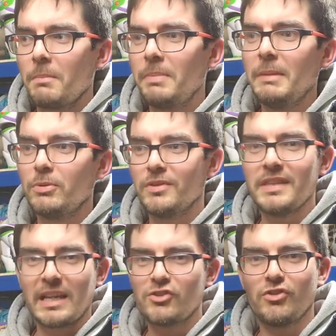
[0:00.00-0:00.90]
people
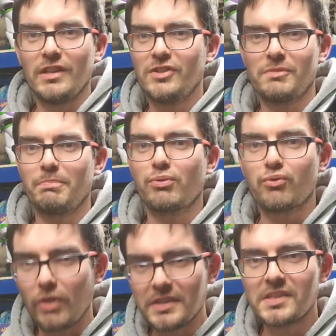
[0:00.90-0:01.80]
naturally just
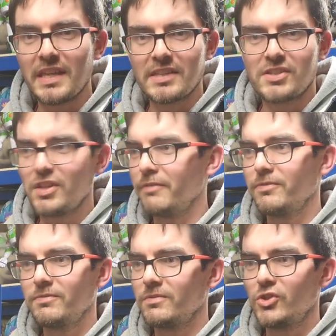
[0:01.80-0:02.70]
price their stuff
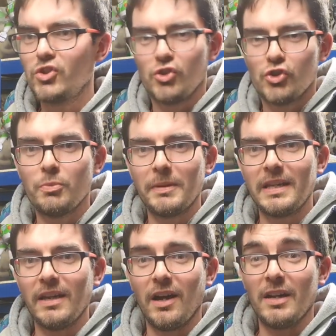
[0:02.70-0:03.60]

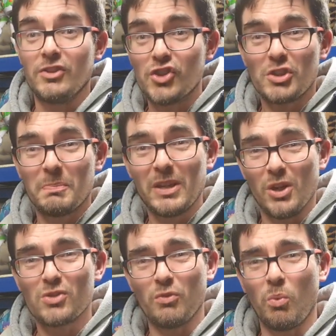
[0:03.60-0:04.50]
stupidly high just
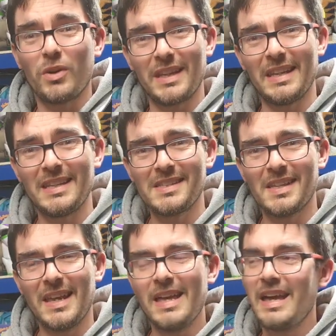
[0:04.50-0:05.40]
because of what it is
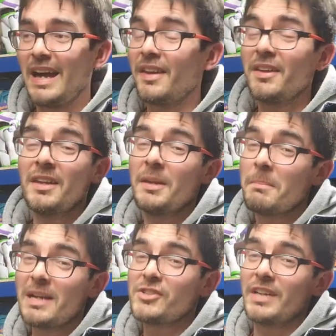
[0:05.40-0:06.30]
and I can
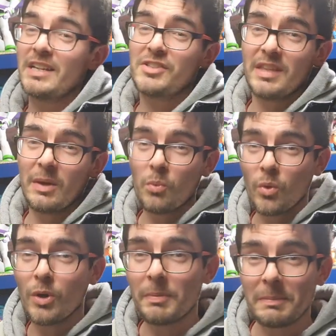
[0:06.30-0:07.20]
imagine actually there
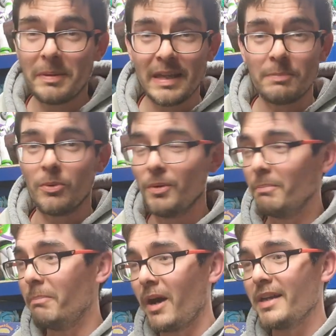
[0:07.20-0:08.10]
will be people
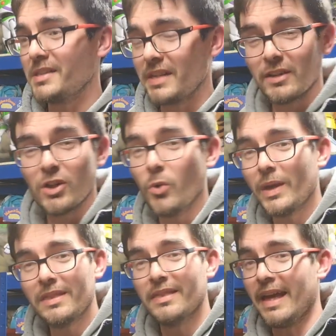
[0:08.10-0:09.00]
and buyers that go
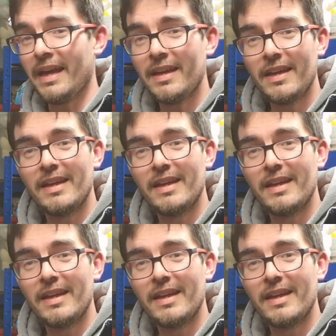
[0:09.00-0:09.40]
in there